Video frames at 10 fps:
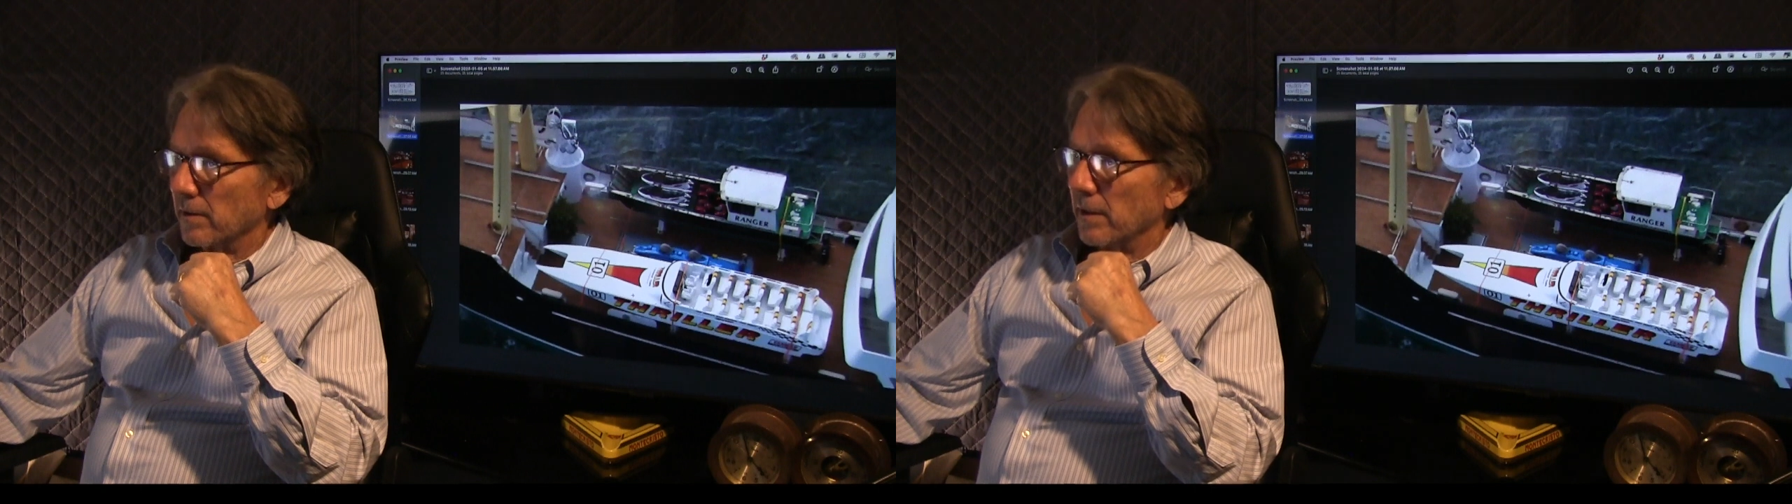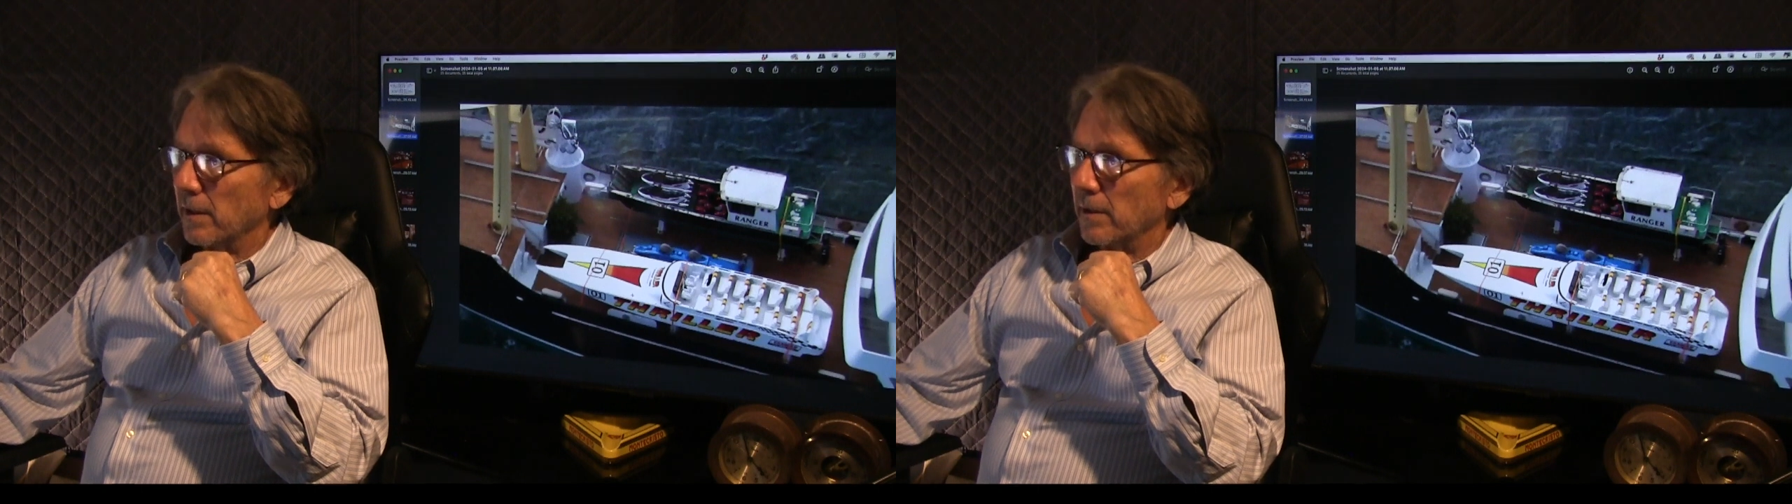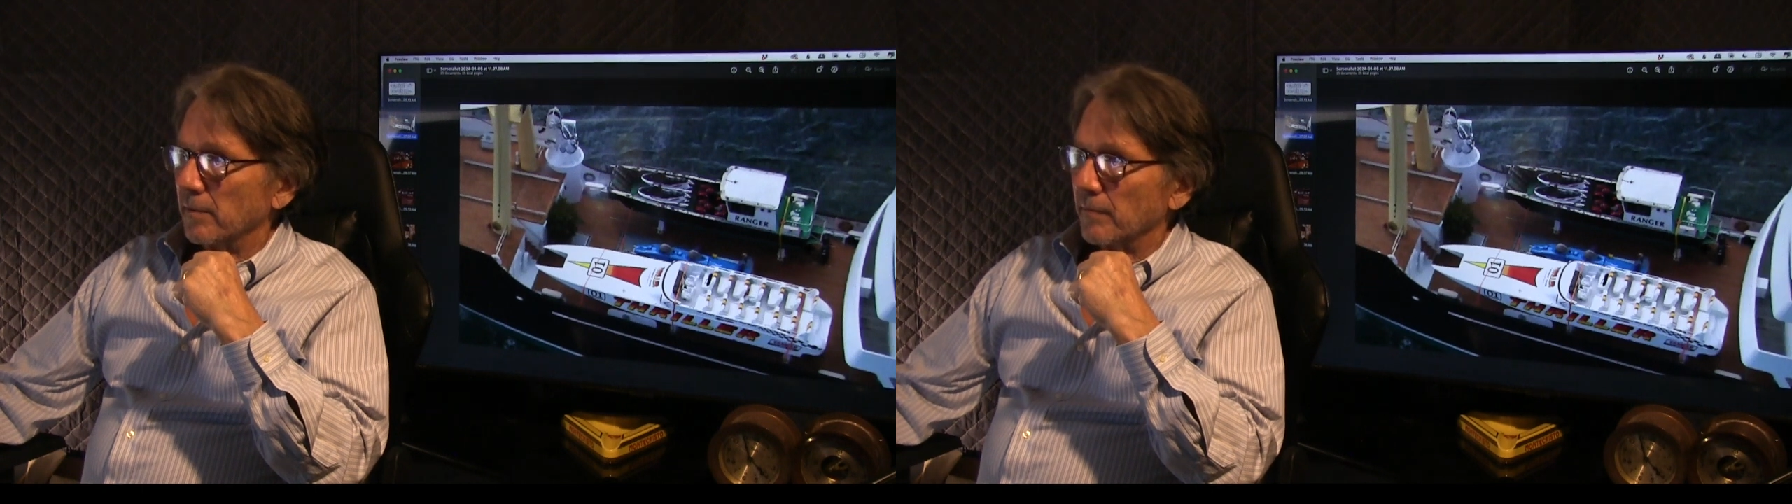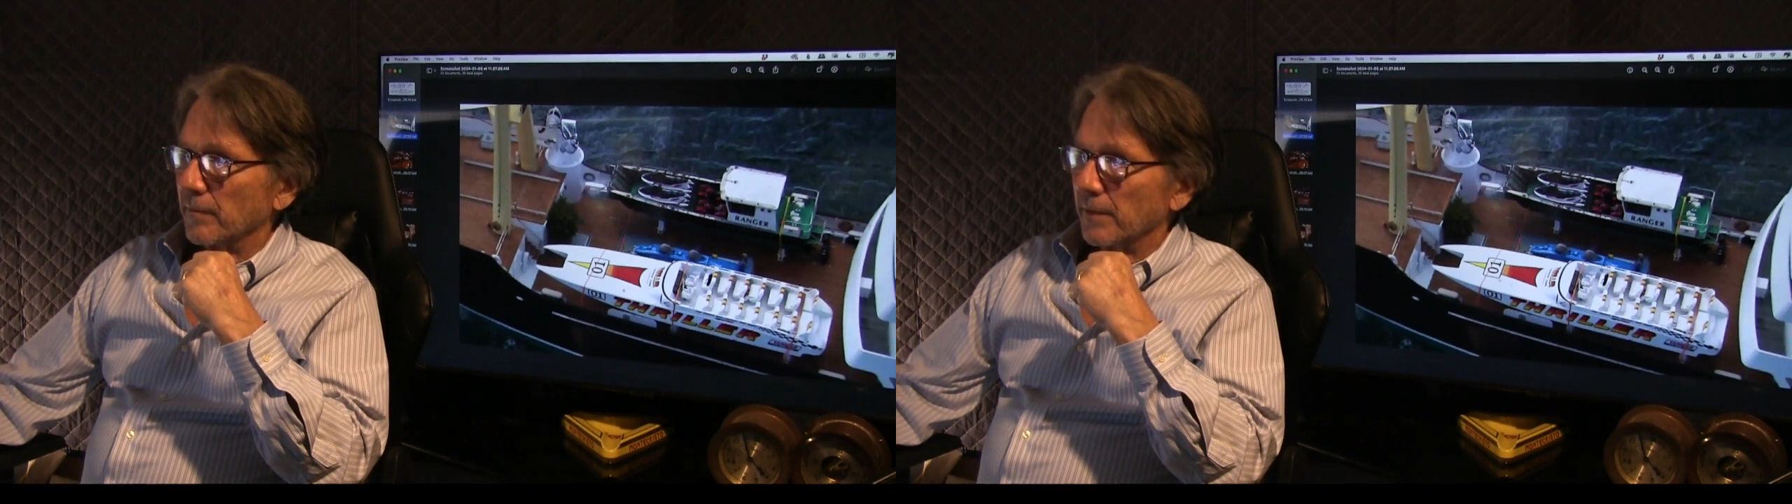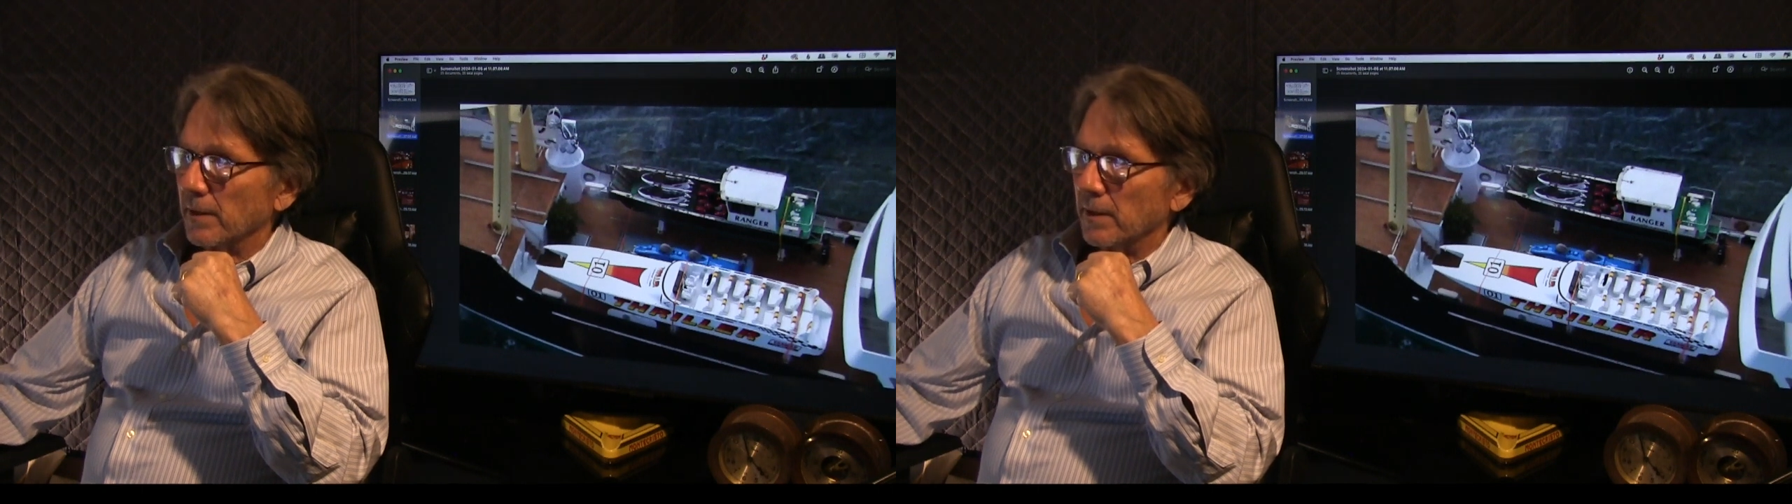
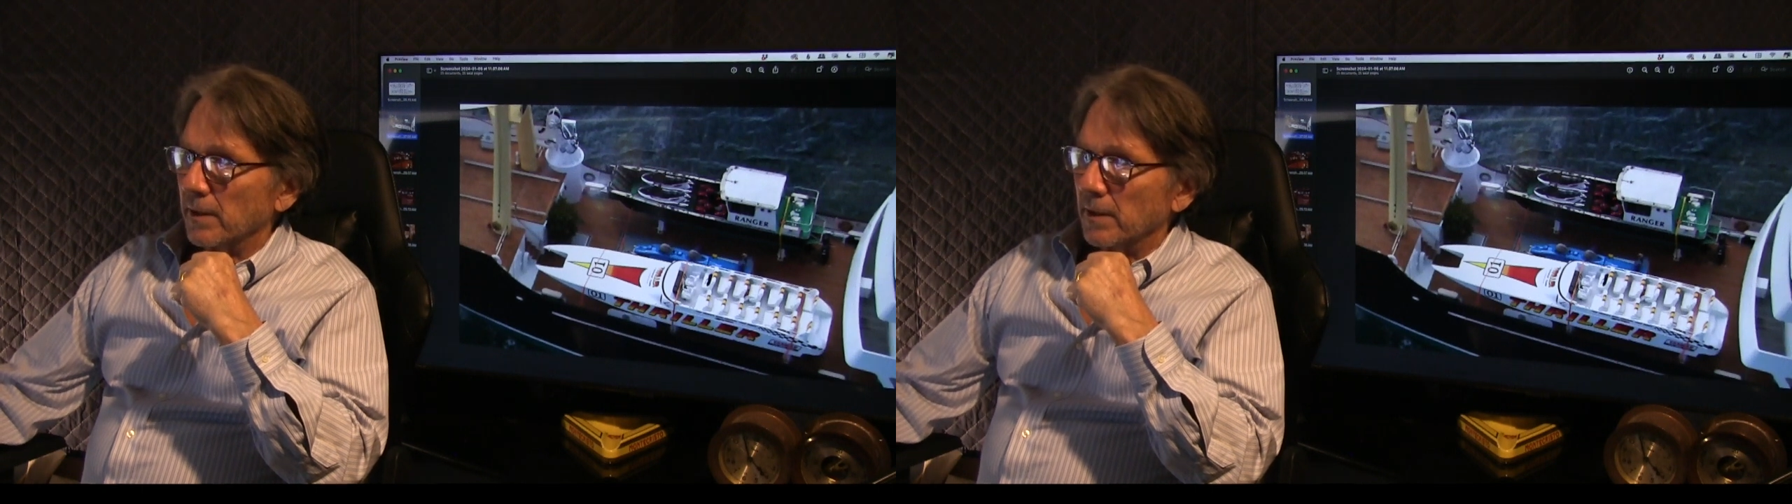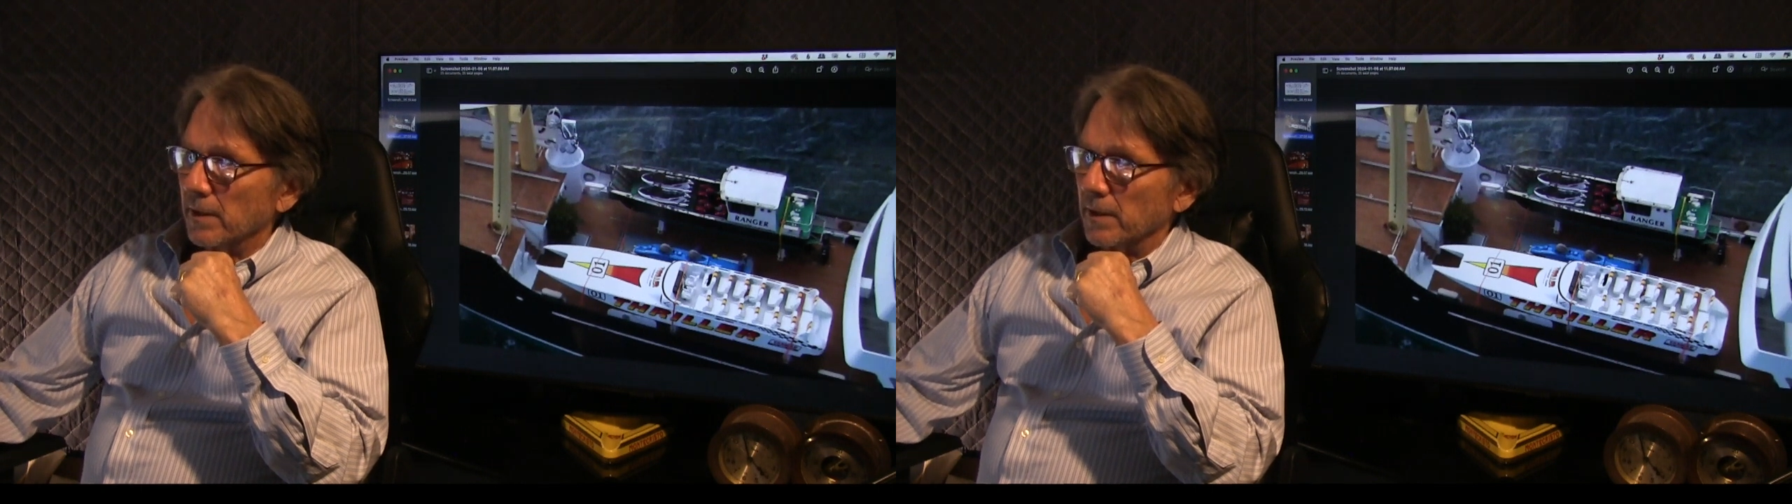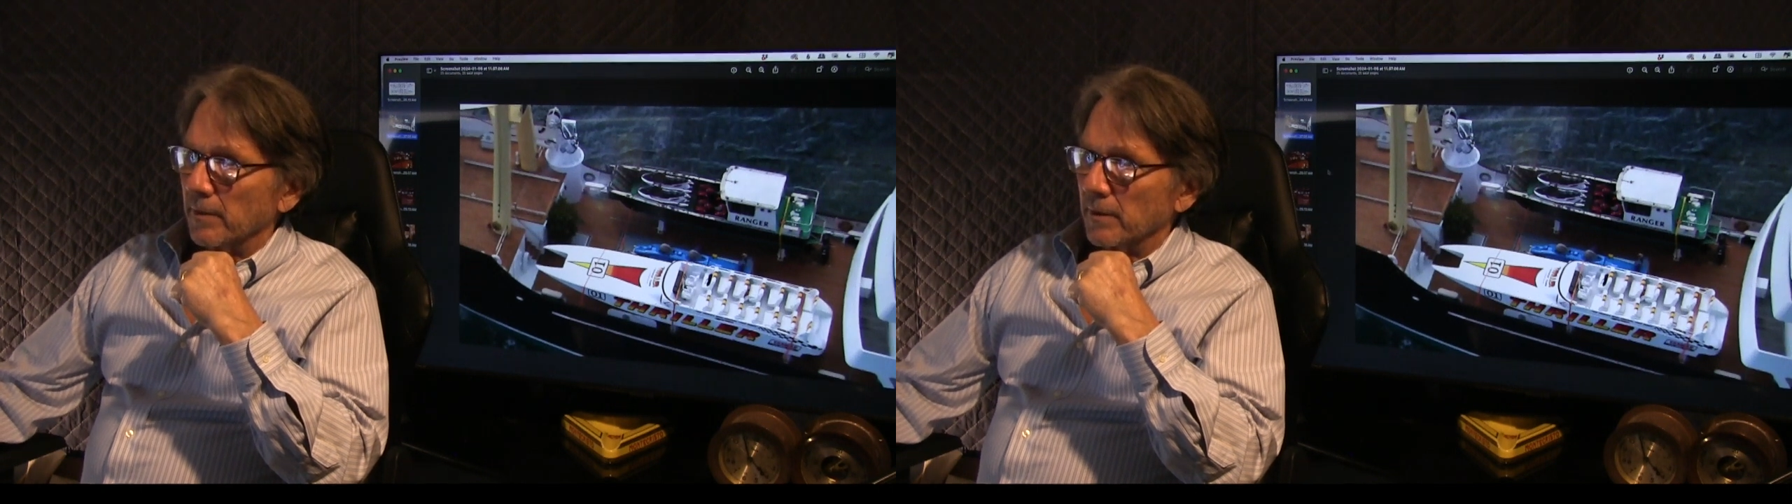I'm